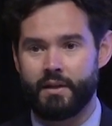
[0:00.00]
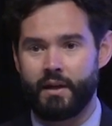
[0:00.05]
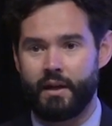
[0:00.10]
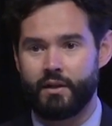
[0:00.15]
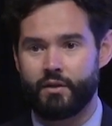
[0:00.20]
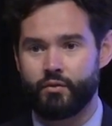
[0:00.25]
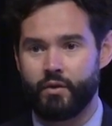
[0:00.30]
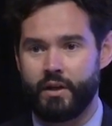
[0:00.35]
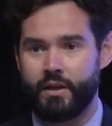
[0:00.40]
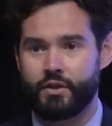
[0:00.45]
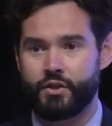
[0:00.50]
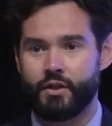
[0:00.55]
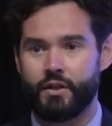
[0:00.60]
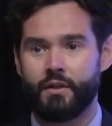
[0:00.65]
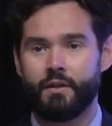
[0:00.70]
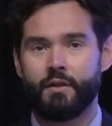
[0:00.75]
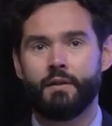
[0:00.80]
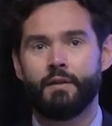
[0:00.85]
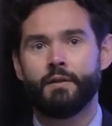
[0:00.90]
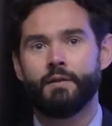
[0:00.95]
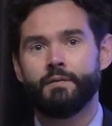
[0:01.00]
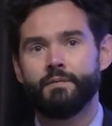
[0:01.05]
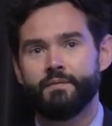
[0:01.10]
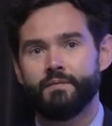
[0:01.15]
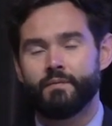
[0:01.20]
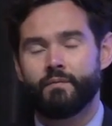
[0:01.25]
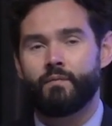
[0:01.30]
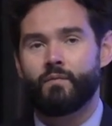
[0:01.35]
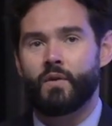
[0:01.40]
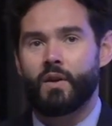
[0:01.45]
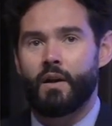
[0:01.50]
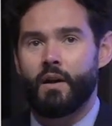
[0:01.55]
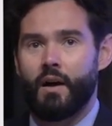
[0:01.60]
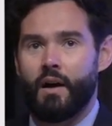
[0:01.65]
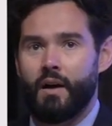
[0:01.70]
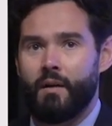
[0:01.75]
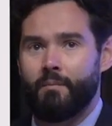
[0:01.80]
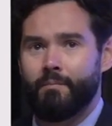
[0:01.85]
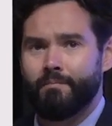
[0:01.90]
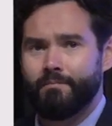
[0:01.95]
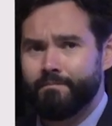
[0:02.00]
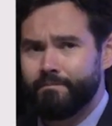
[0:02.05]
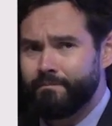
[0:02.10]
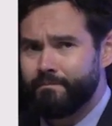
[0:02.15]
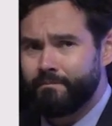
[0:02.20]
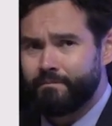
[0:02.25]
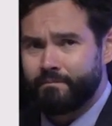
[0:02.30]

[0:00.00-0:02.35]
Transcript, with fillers: titration. Um,